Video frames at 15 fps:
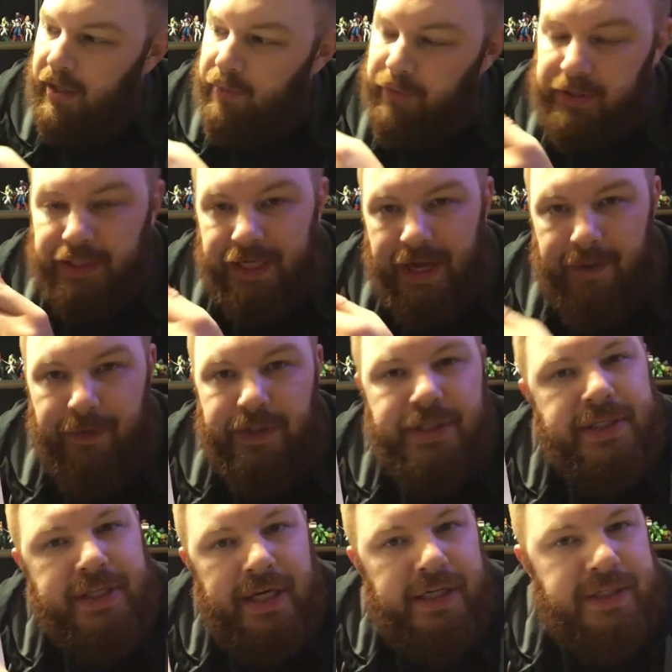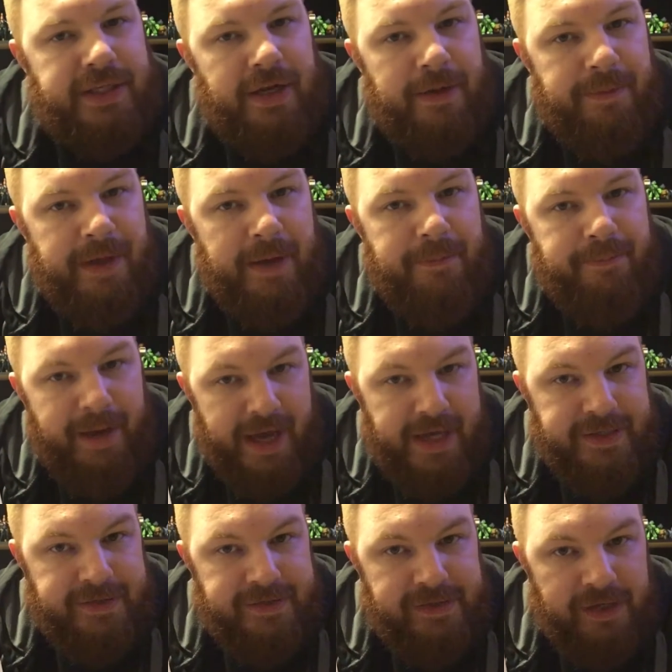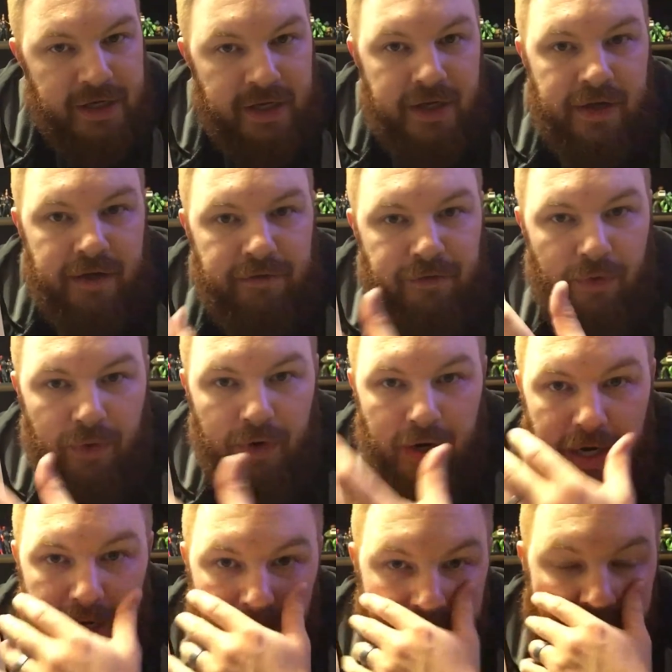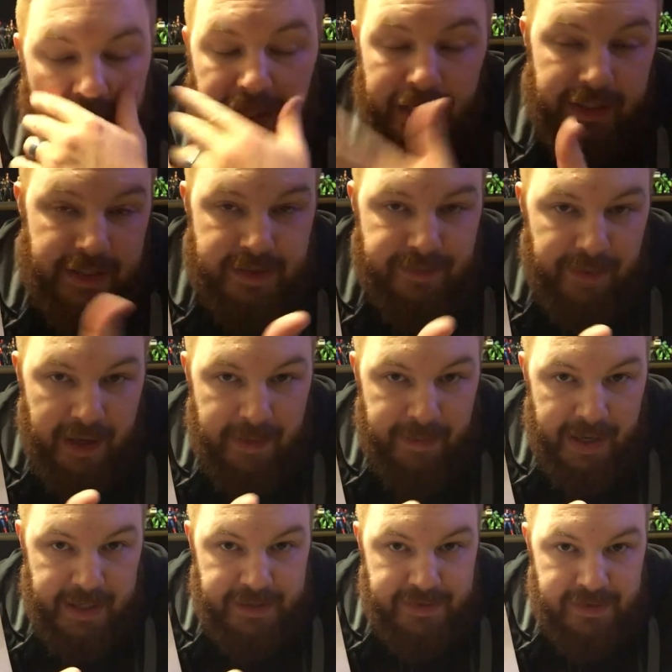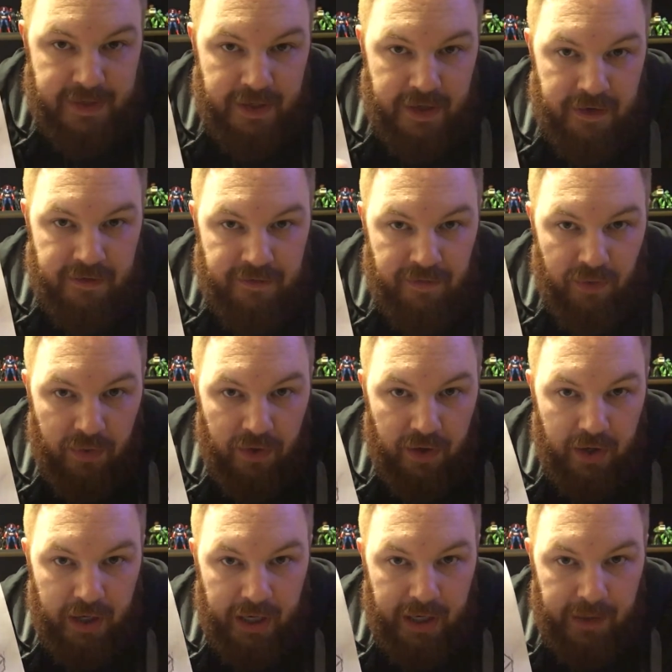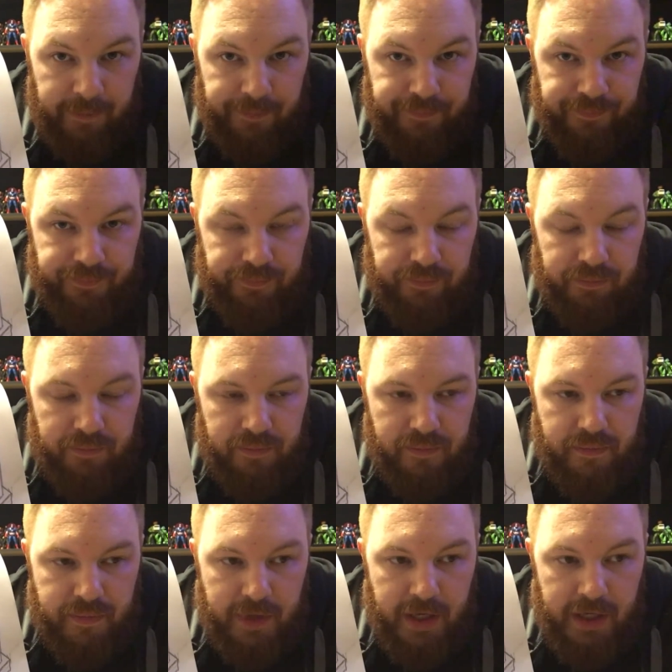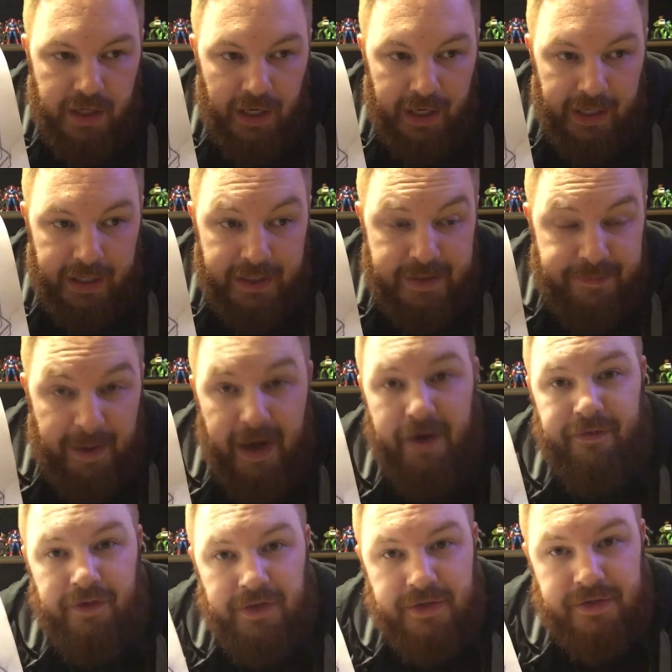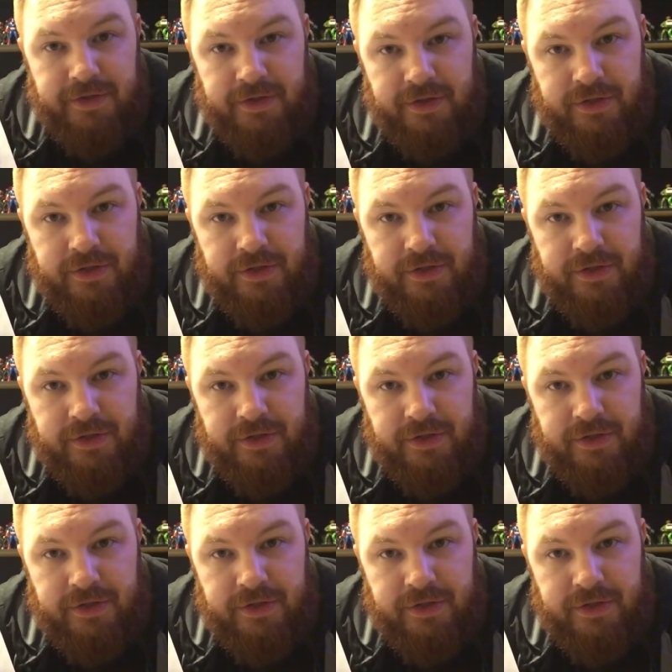What the guy wants is that it's going to be a base for, or like a display base for a Spider-Verse.